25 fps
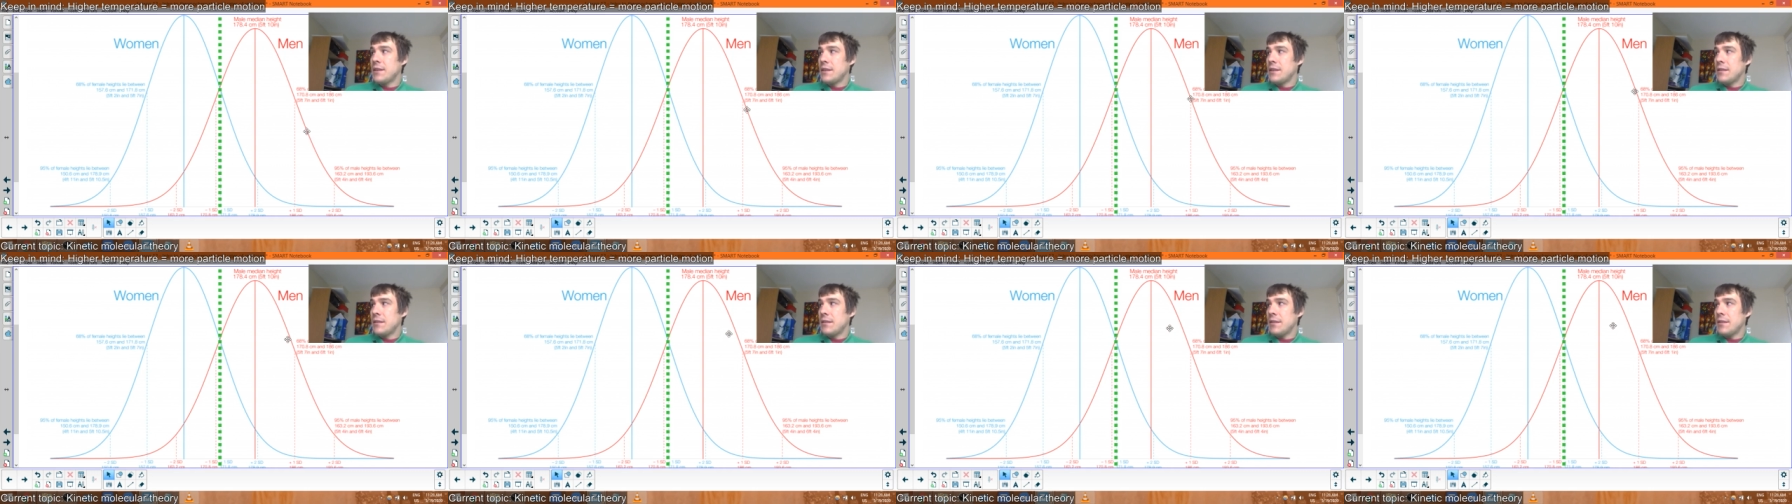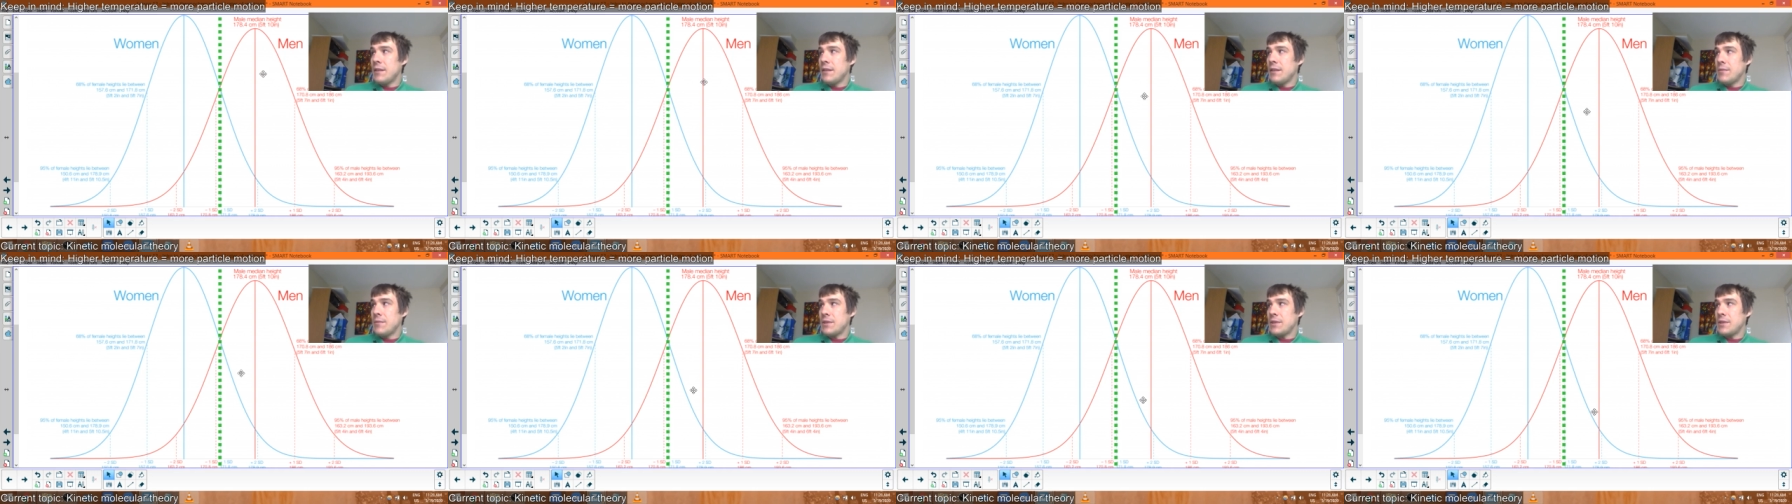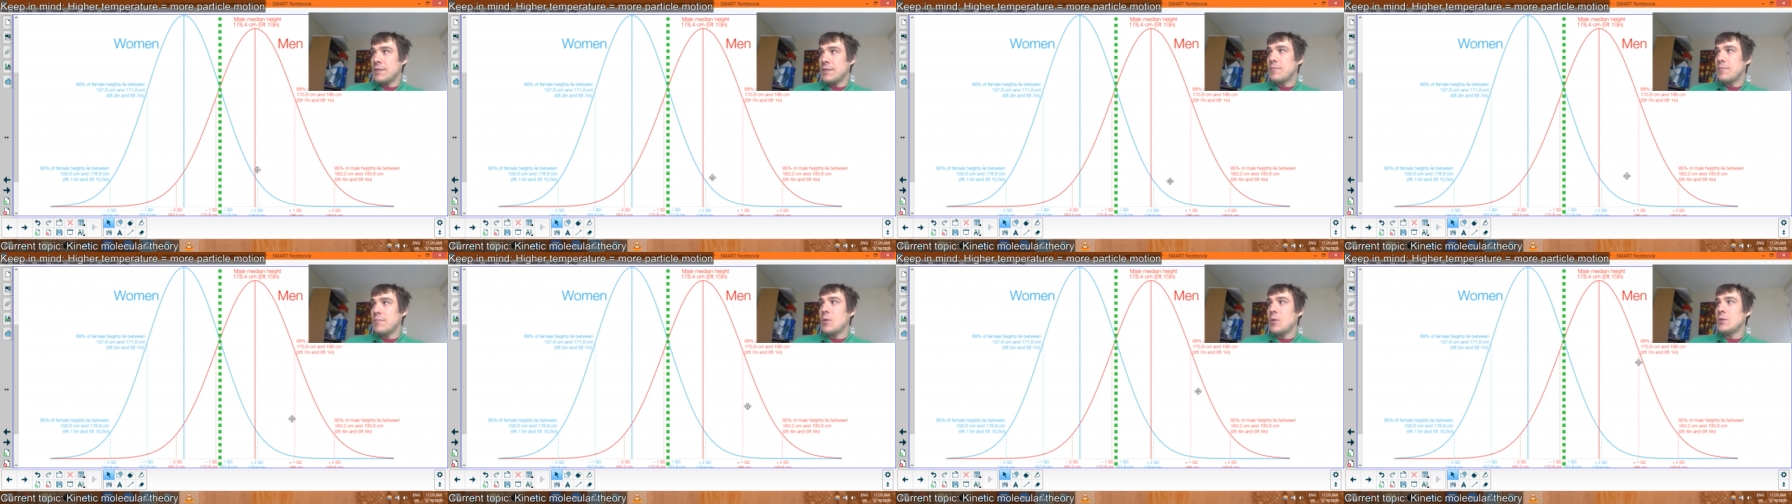right, which
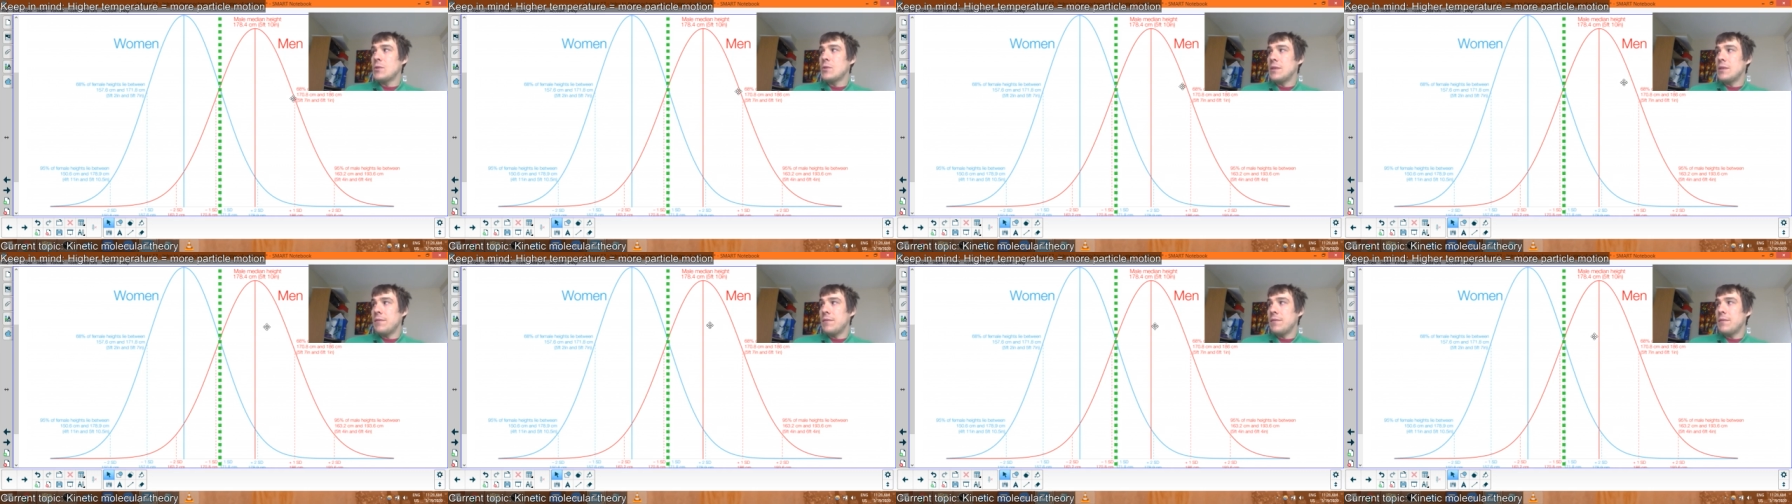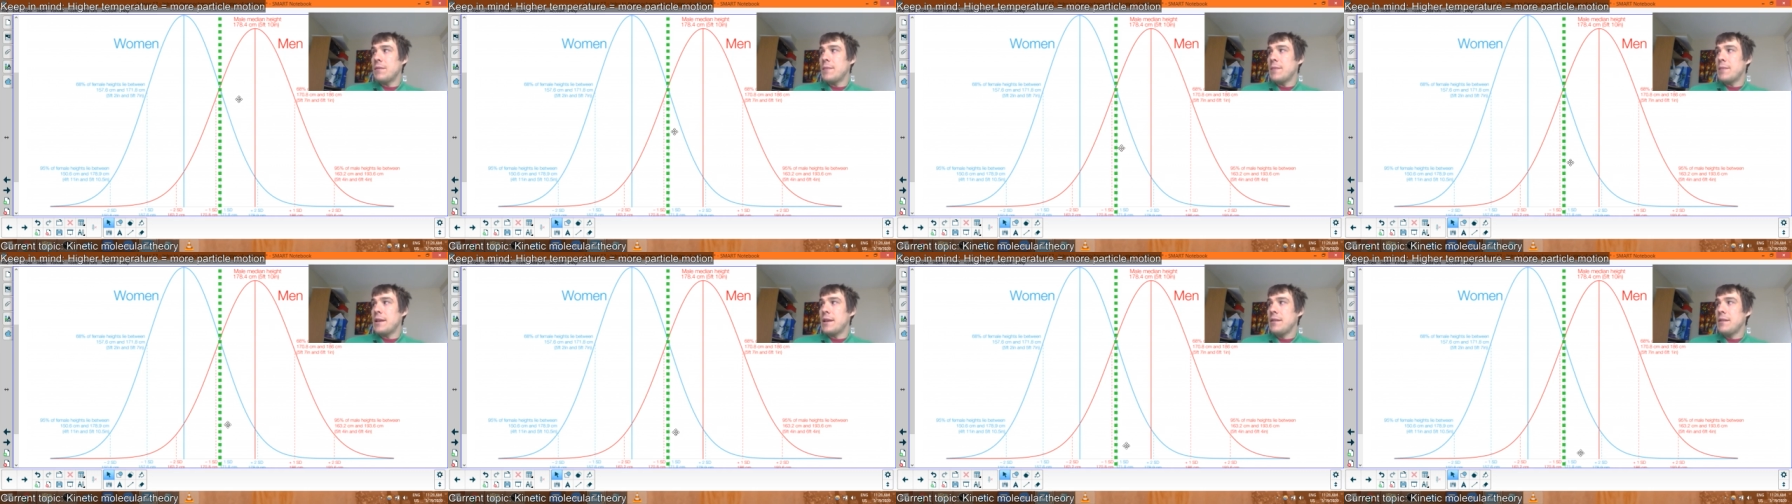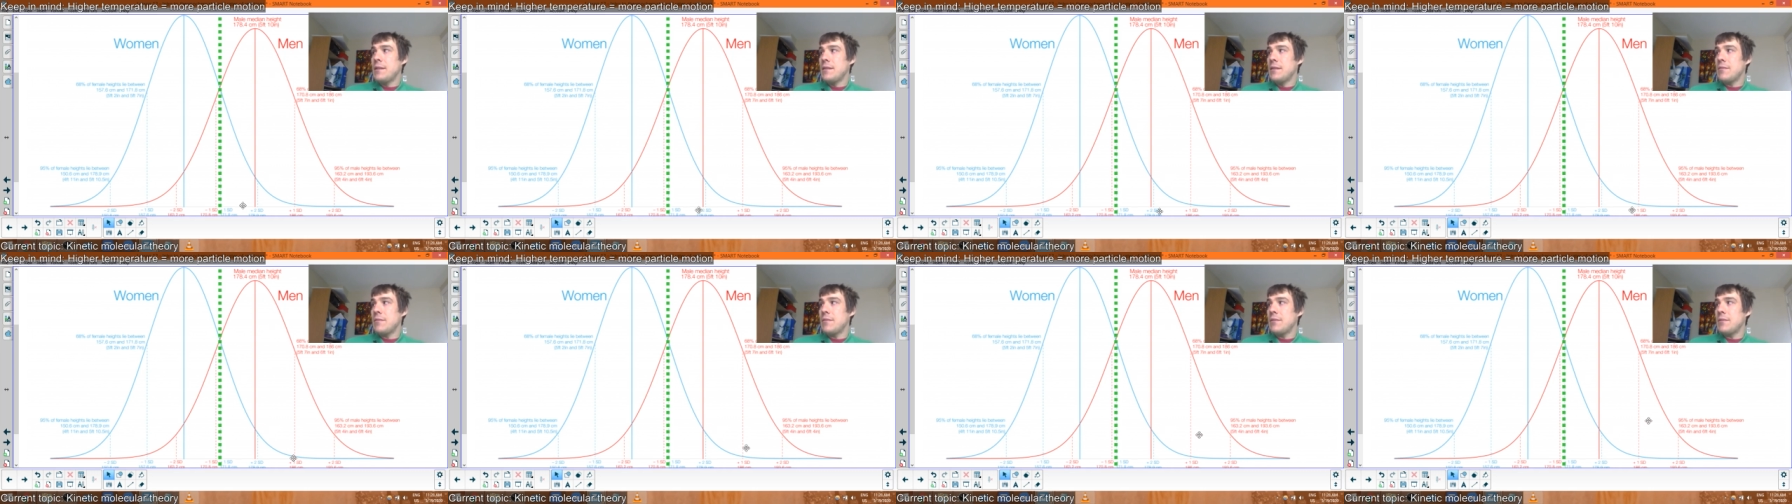is most of the men,
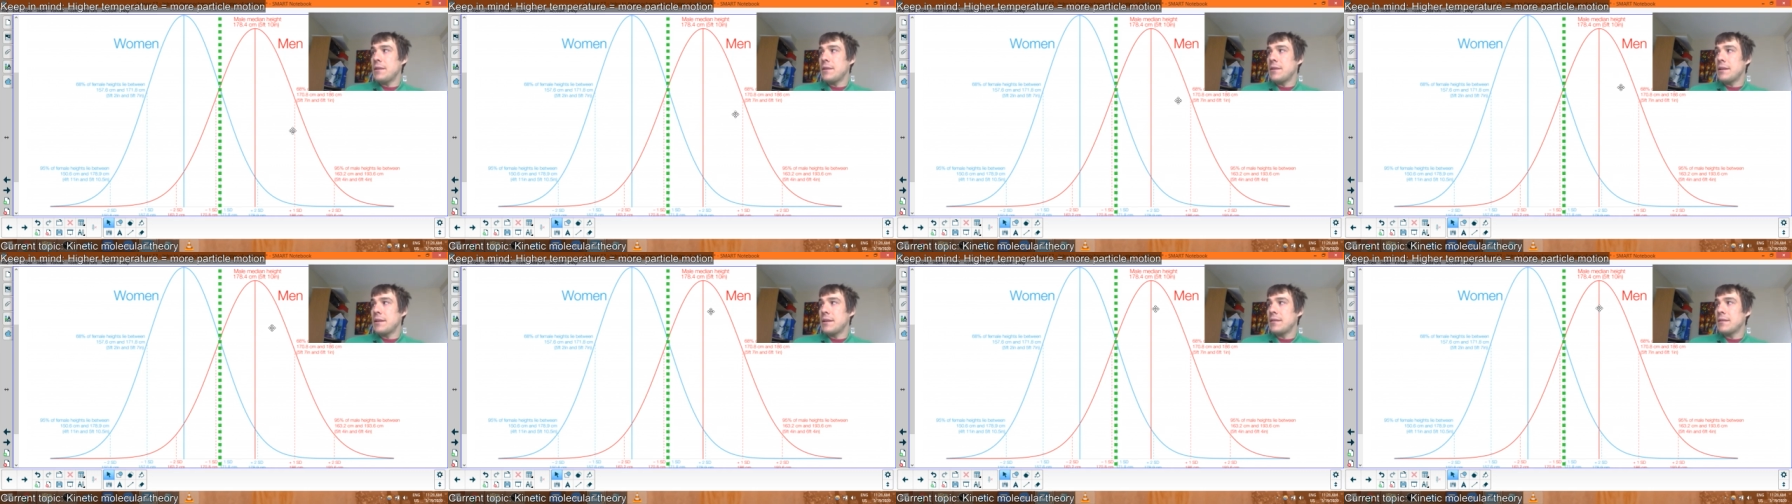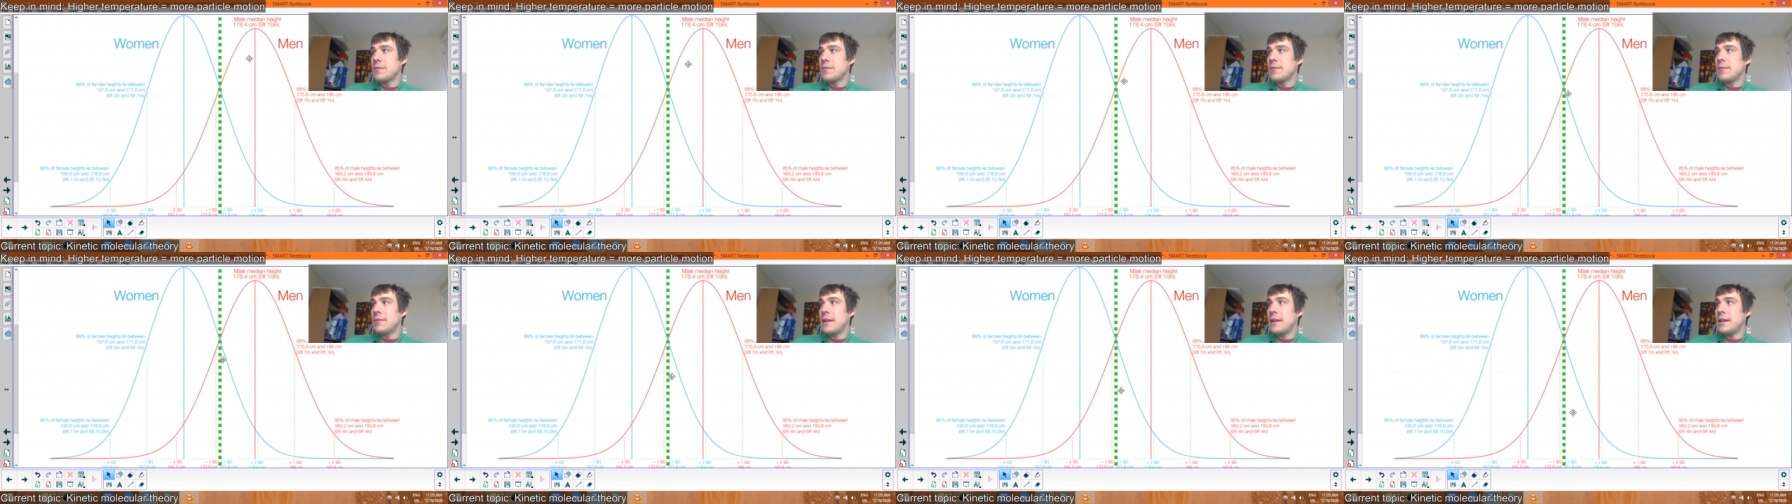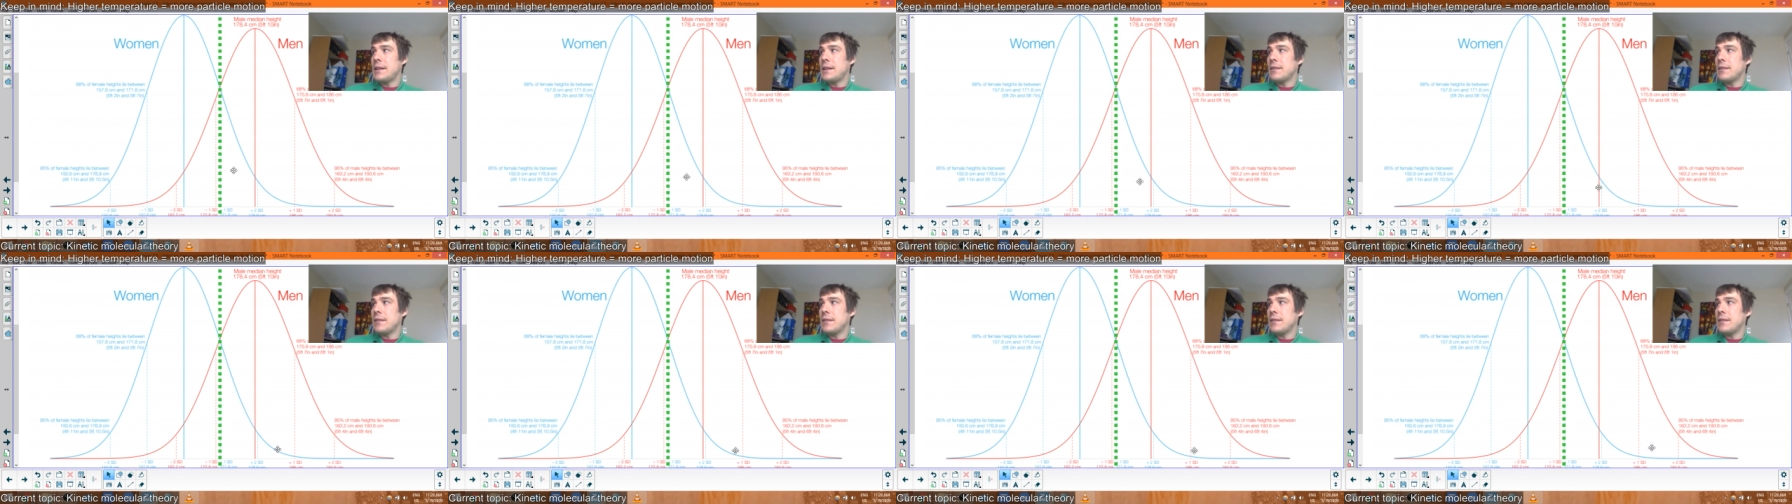if we look at the red
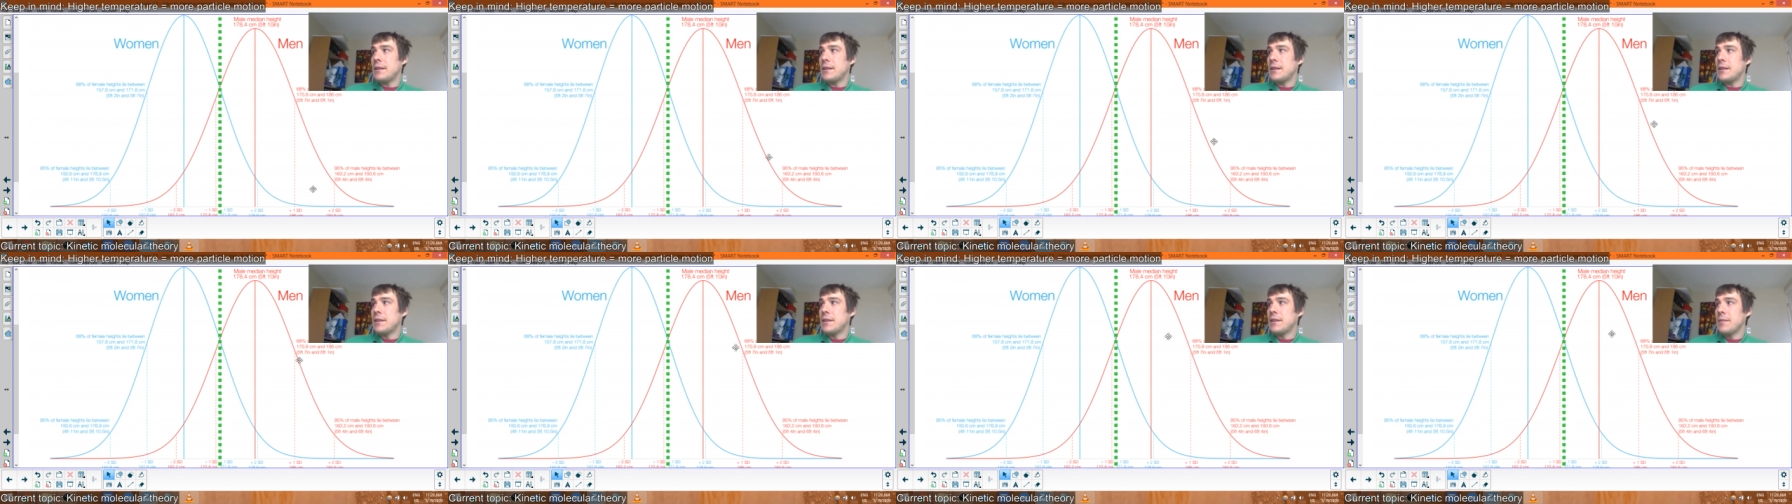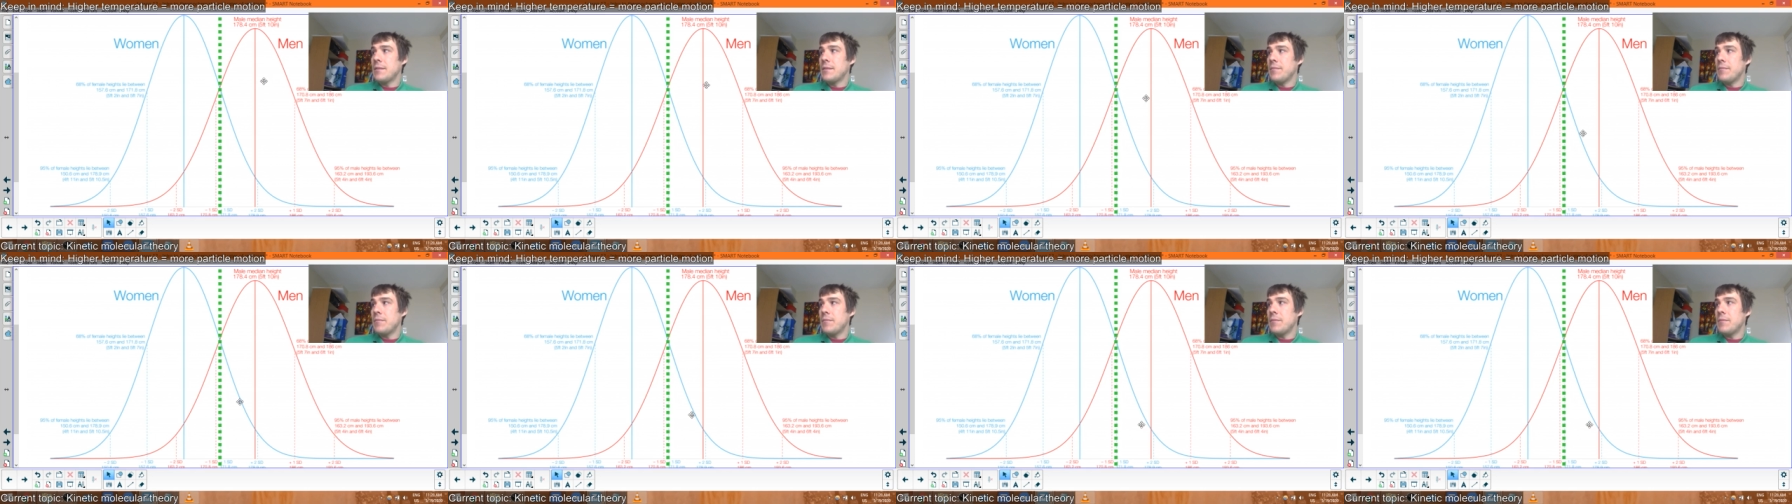area here.